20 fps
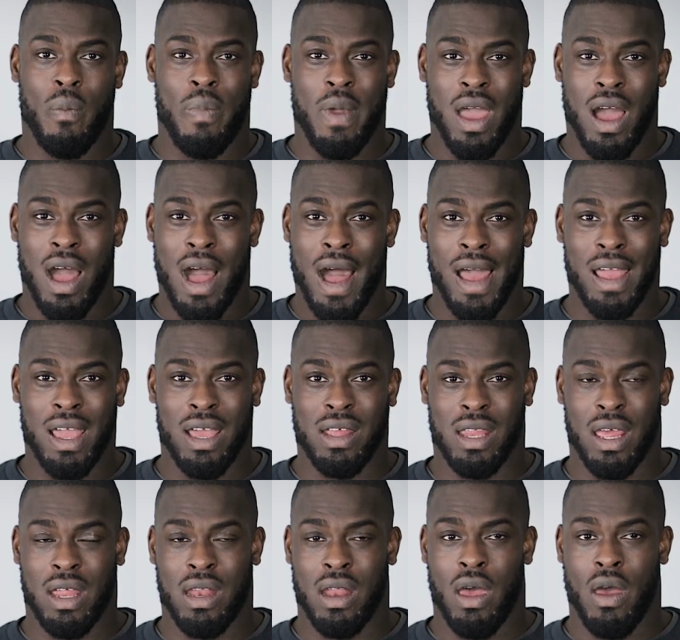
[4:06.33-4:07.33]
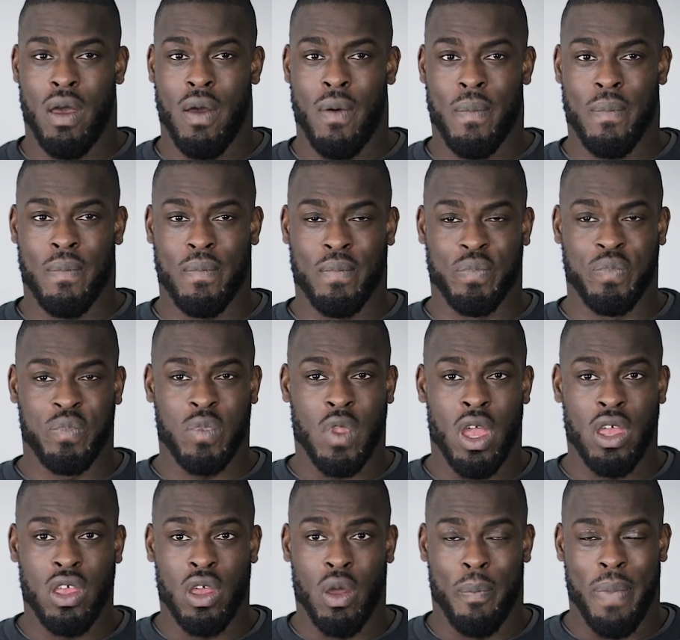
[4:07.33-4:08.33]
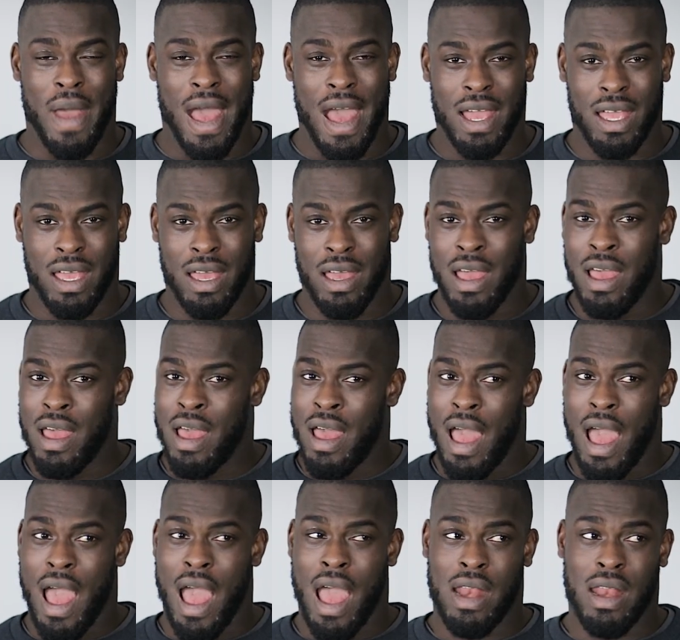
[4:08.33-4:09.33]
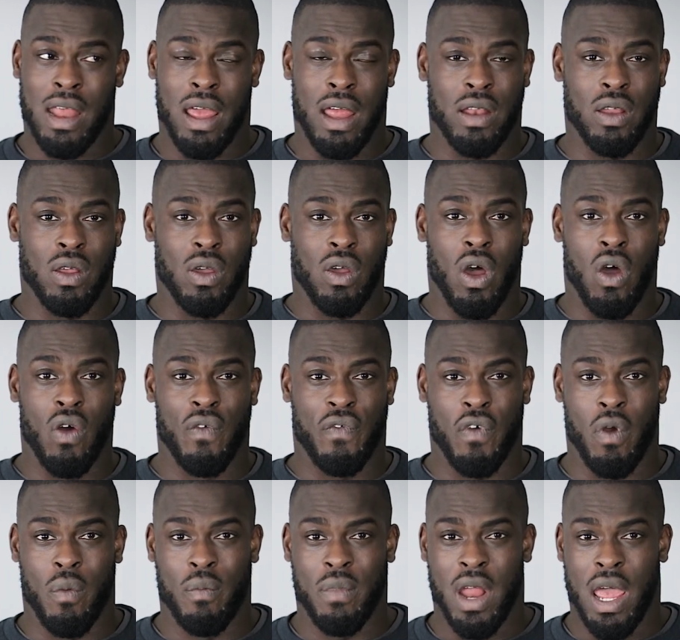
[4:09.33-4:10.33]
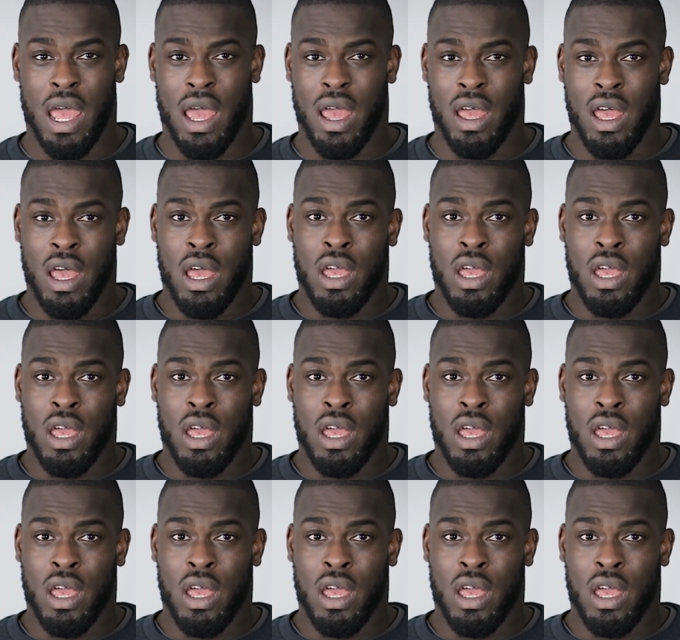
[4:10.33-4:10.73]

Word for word: bit higher than your back, and then go from there.